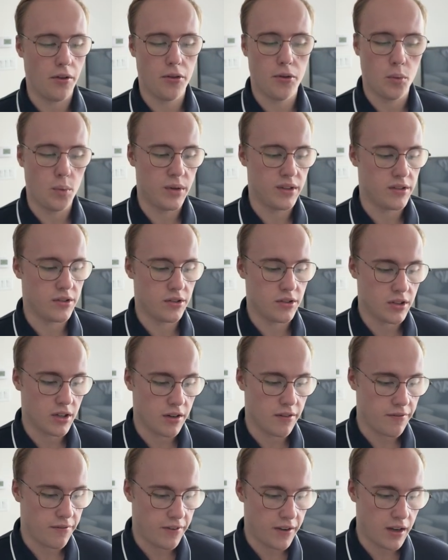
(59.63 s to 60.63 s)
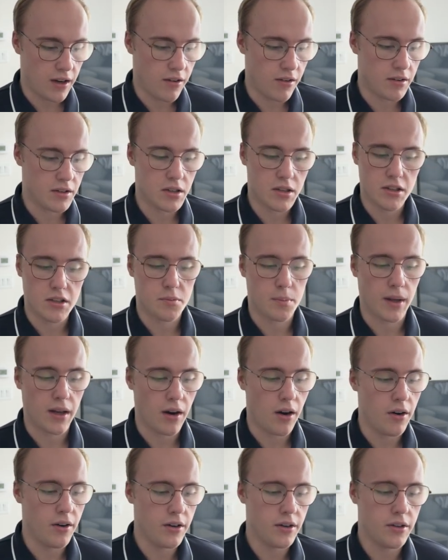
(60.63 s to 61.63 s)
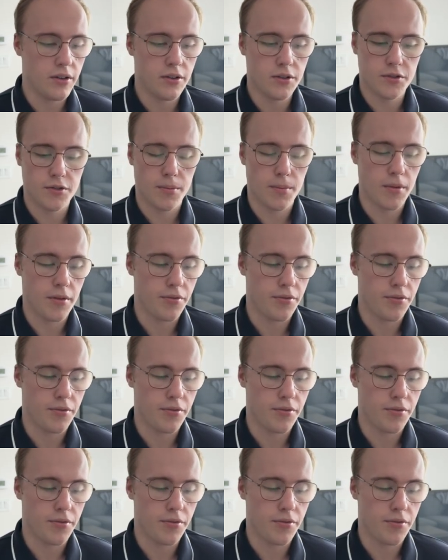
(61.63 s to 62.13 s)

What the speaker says: the wizard to configure it to display articles from the